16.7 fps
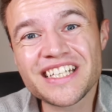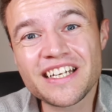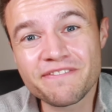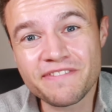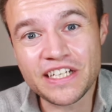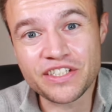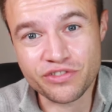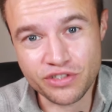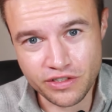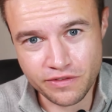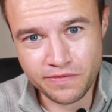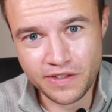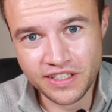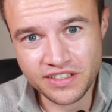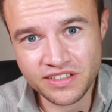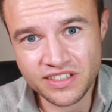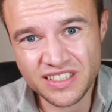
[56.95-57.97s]
Adventurous
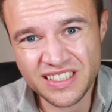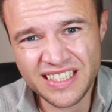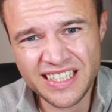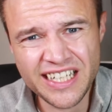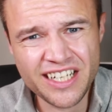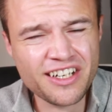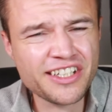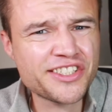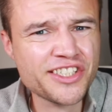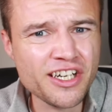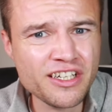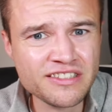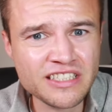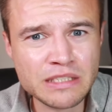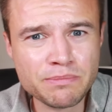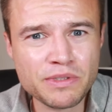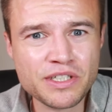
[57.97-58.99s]
Fund, and I chose
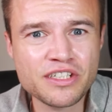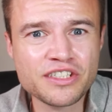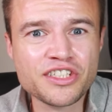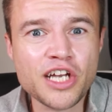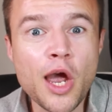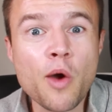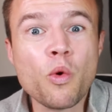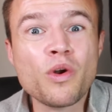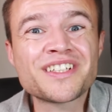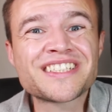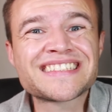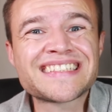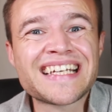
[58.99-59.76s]
this because I wanted to